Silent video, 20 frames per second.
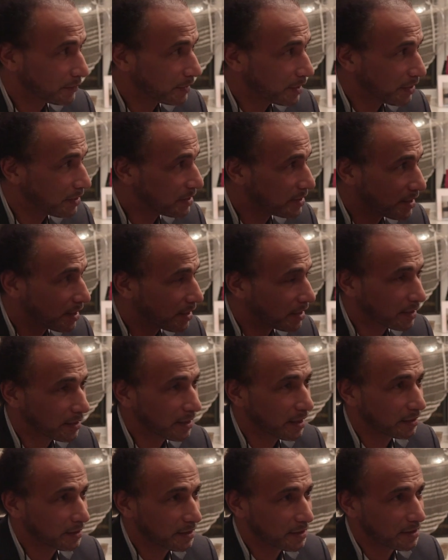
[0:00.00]
There is nothing
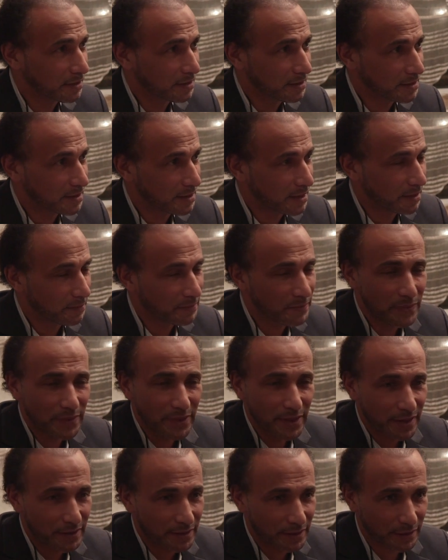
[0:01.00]
like this in Islam.
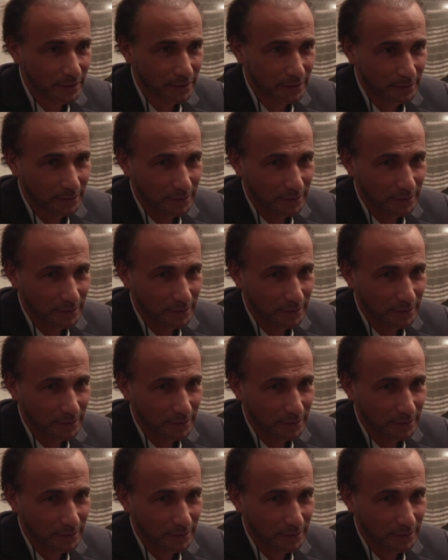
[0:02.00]
Nothing.